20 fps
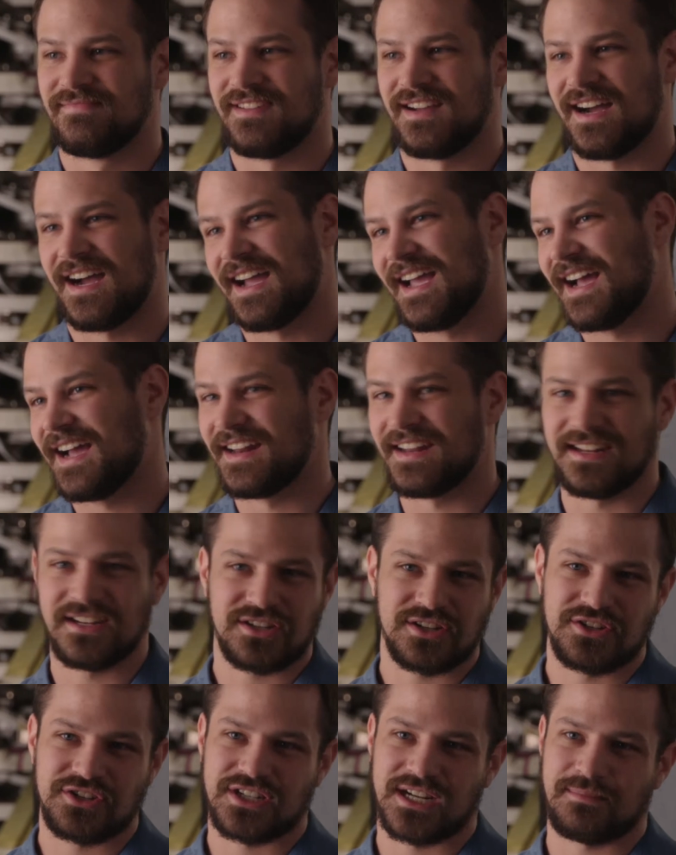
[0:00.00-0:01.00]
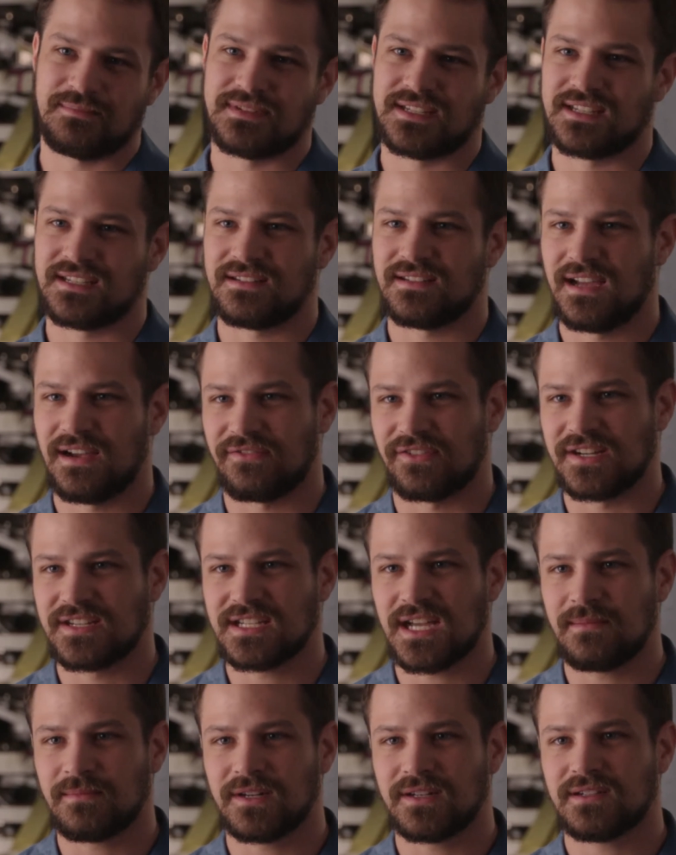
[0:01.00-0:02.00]
I had internships every
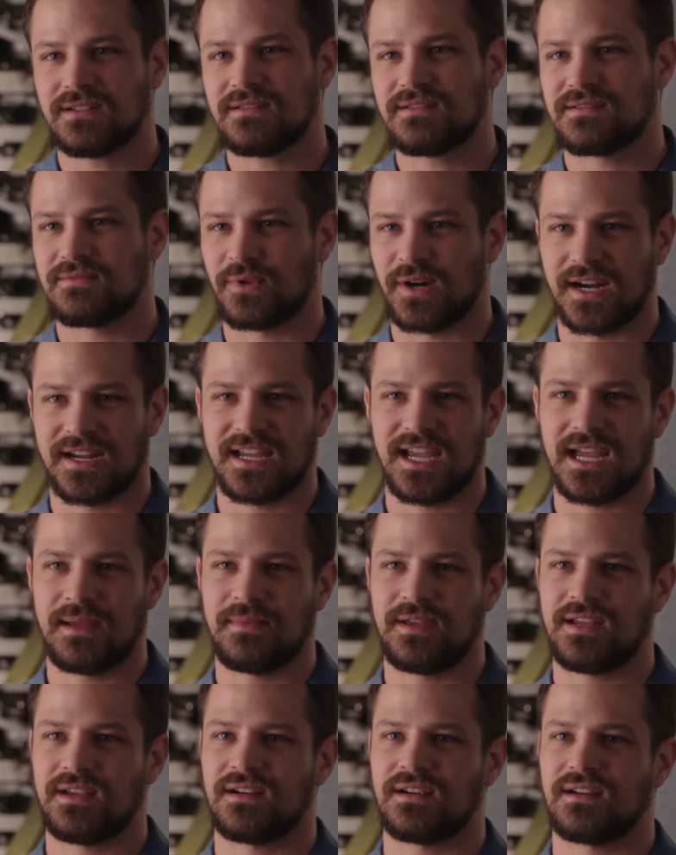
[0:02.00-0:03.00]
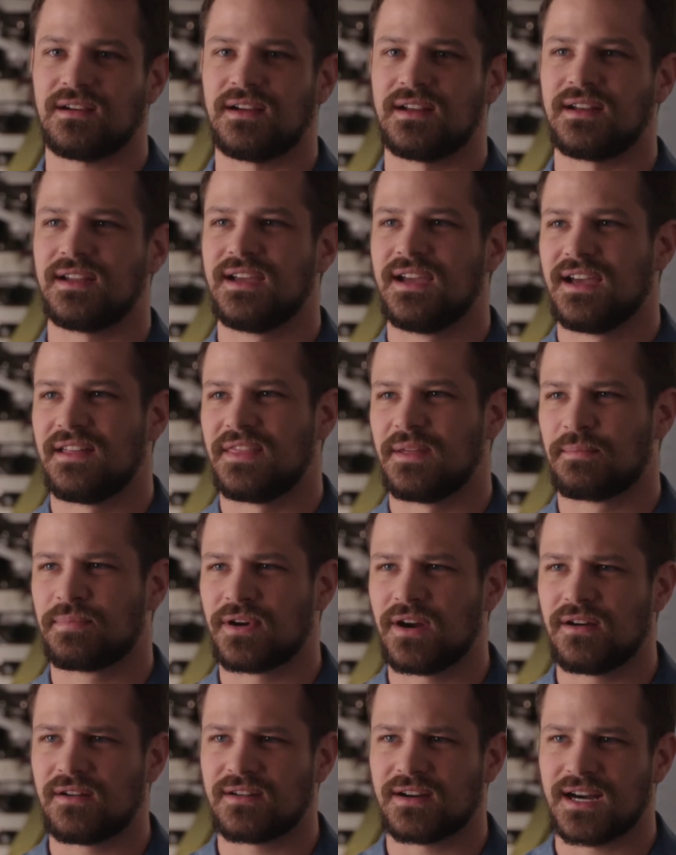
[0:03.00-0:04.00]
summer where I came here, and the
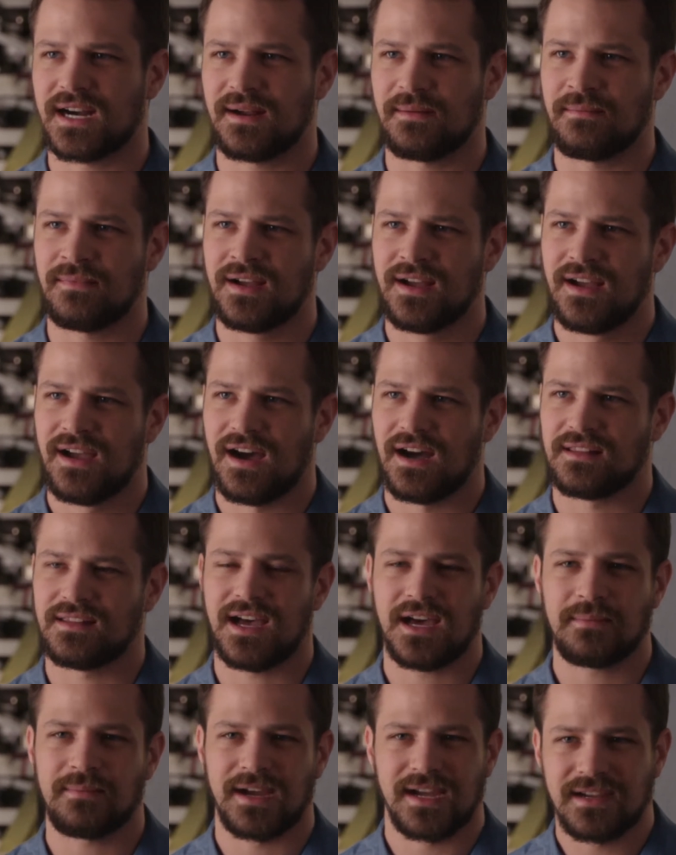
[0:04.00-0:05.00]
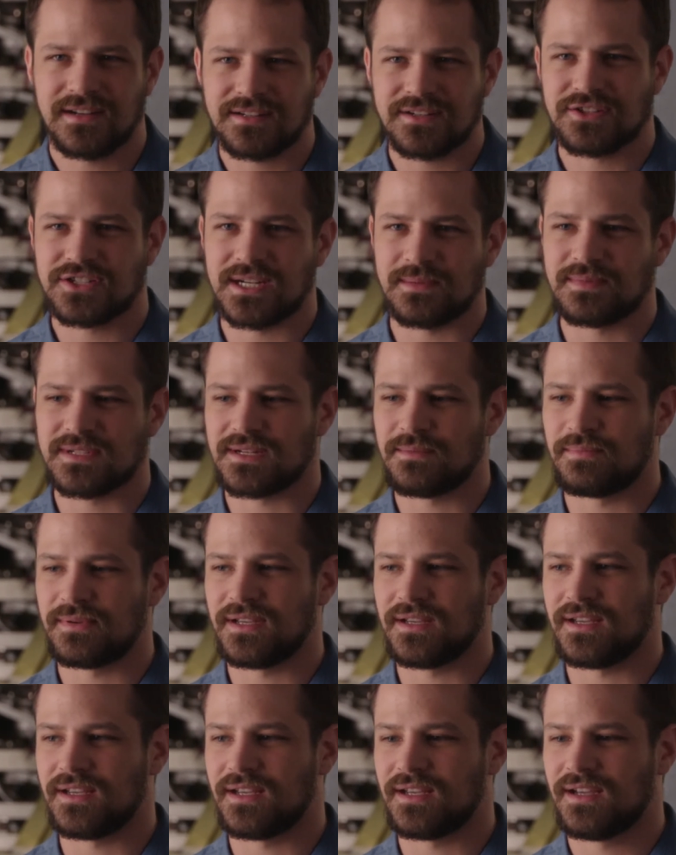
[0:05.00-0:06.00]
program allowed my internships to
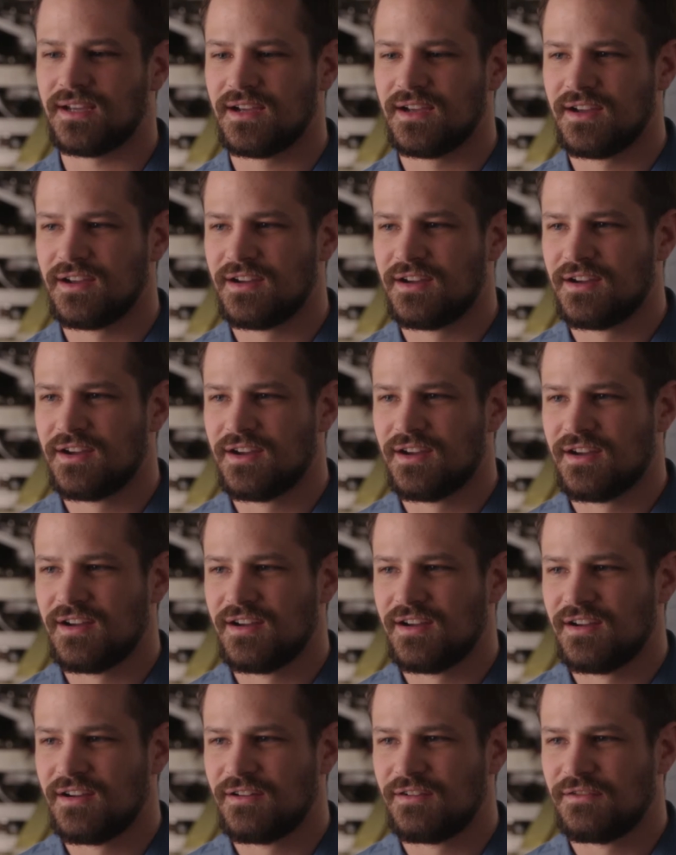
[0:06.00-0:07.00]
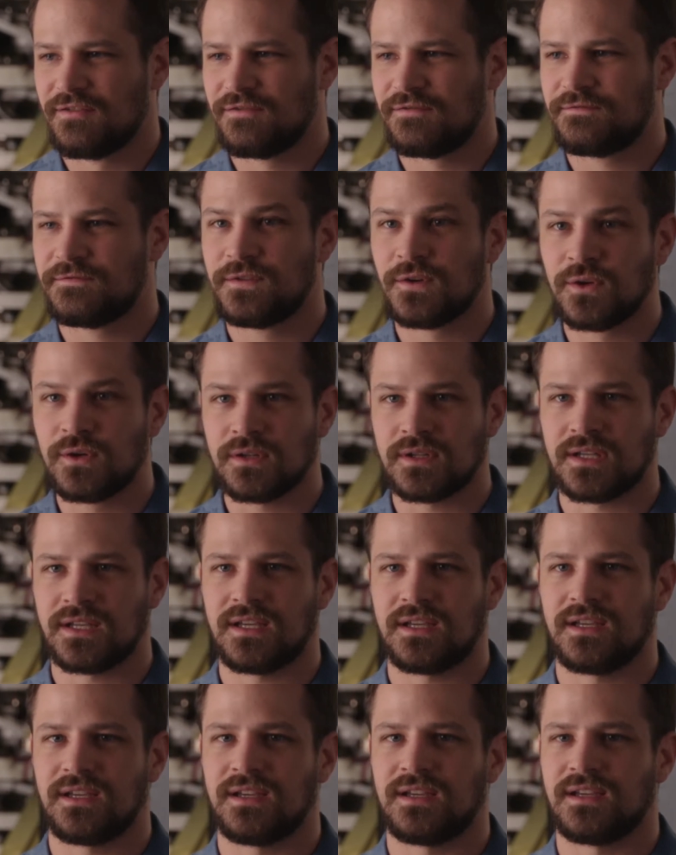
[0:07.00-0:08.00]
be
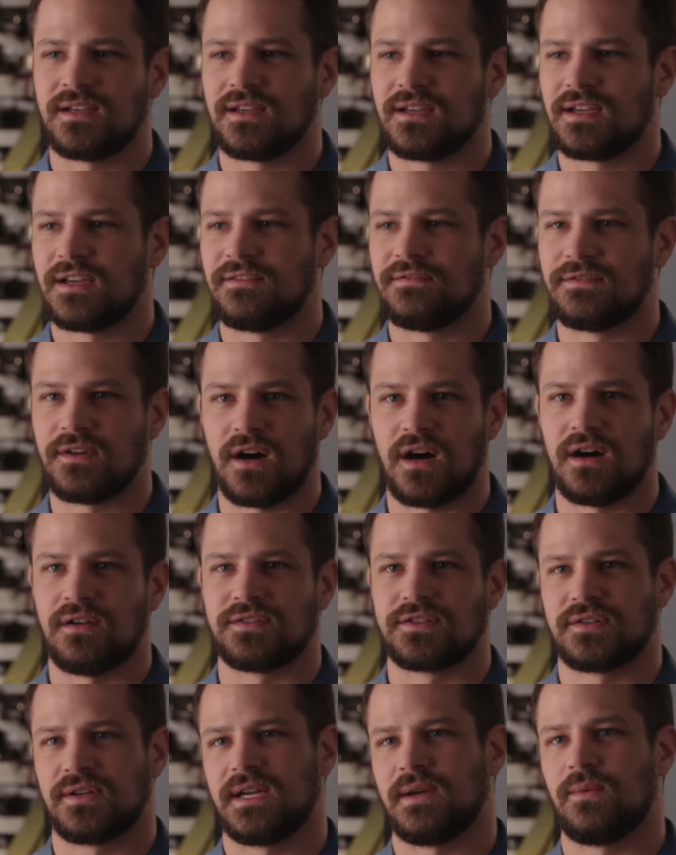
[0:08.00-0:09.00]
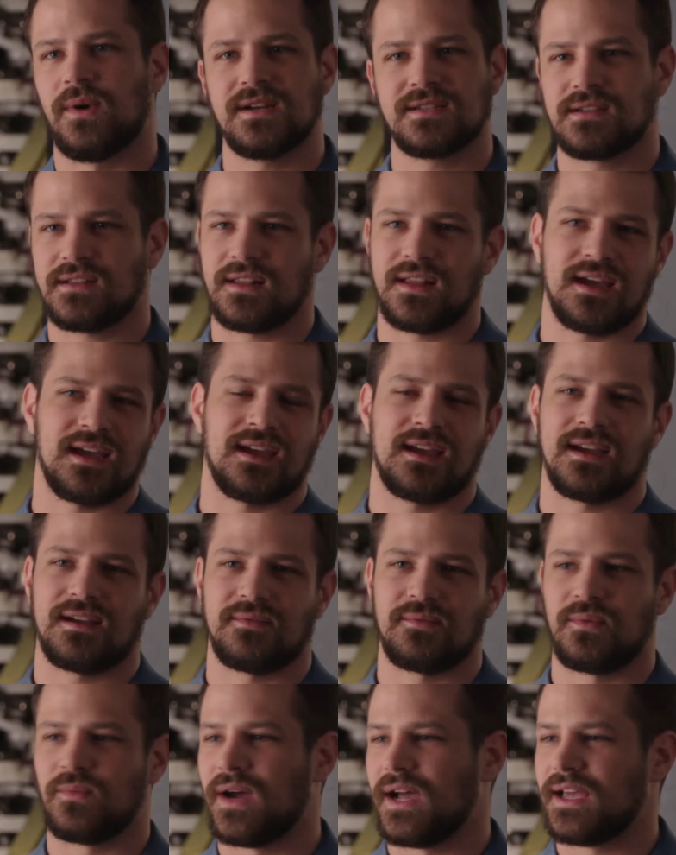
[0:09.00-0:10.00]
fully involved. It wasn't like
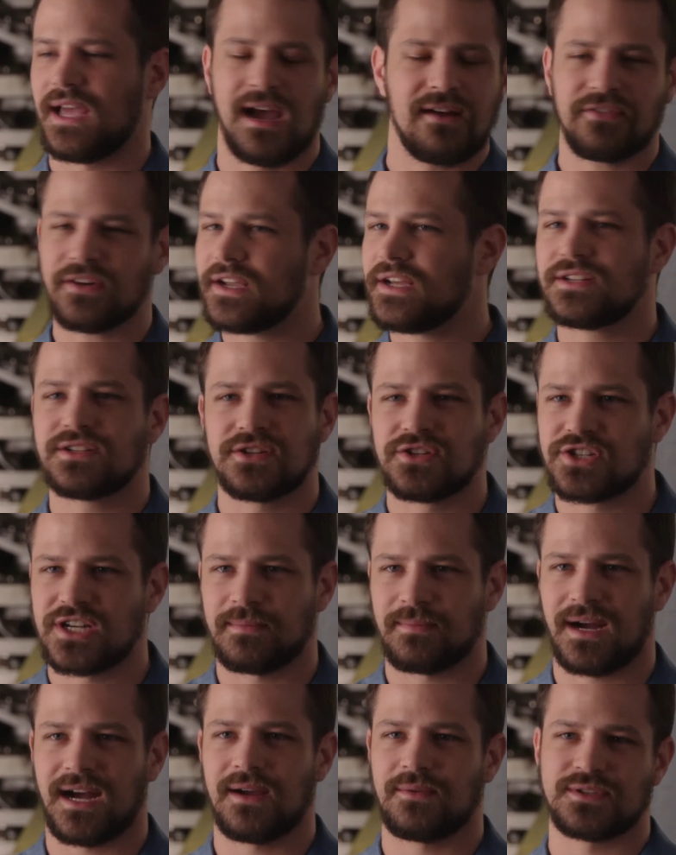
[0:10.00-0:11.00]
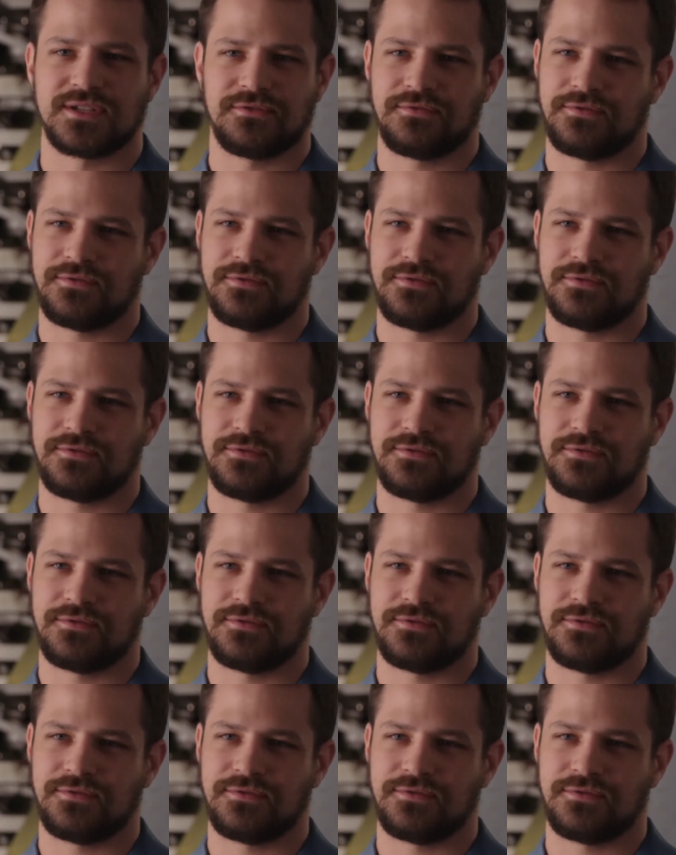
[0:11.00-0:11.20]
at every internship I was a